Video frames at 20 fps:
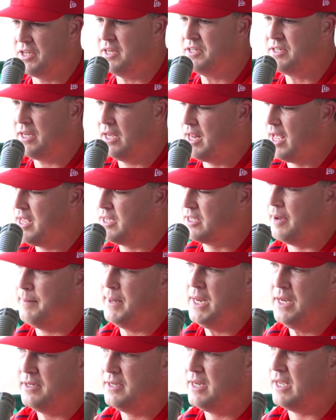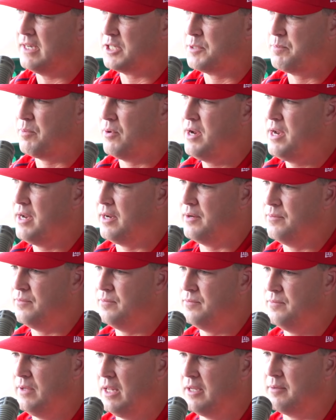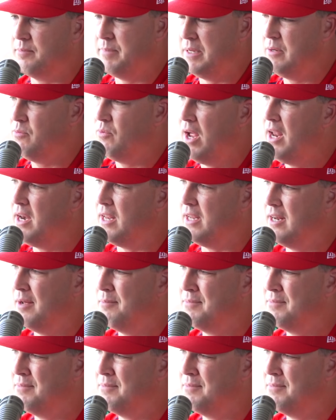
they said, "Hey, coming into next spring, like, be ready." And